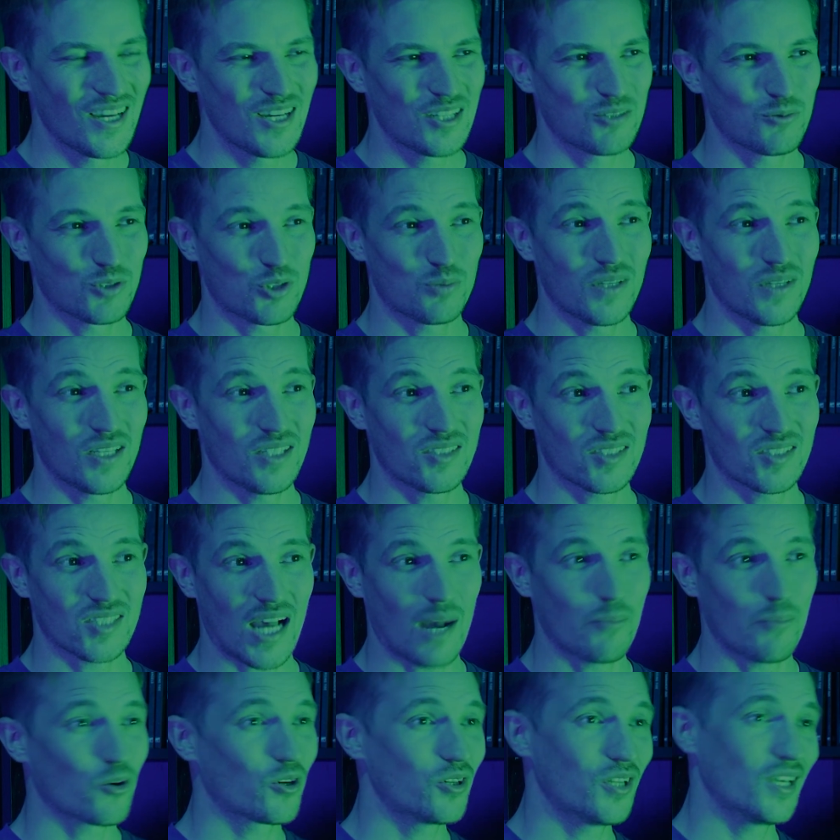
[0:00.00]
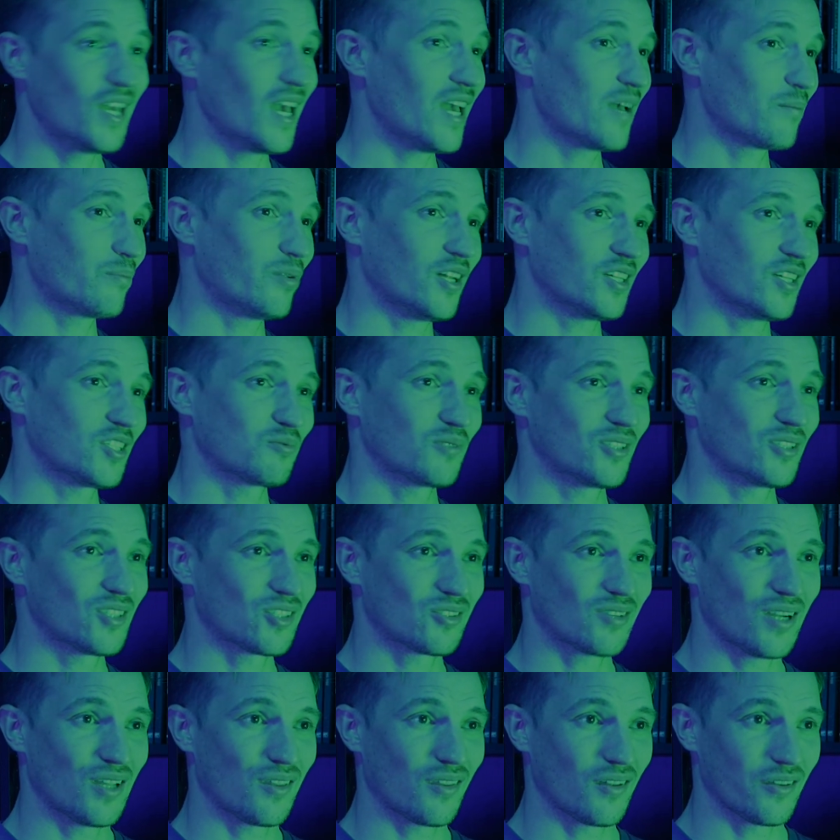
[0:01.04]
which means I'm already getting +1
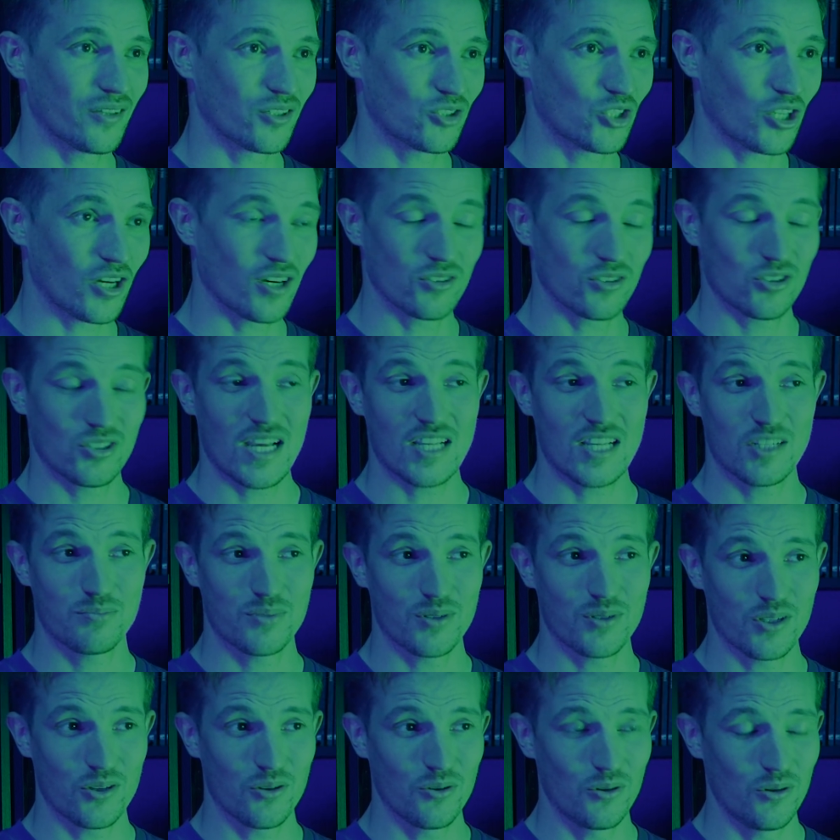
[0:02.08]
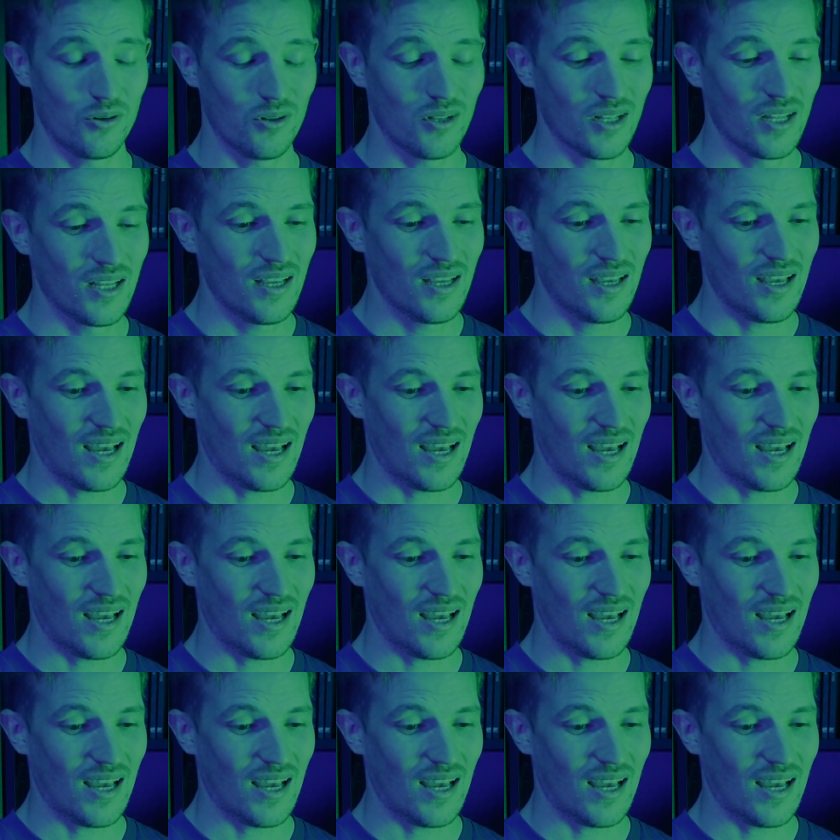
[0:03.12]
strength on the charge. That's pretty cool.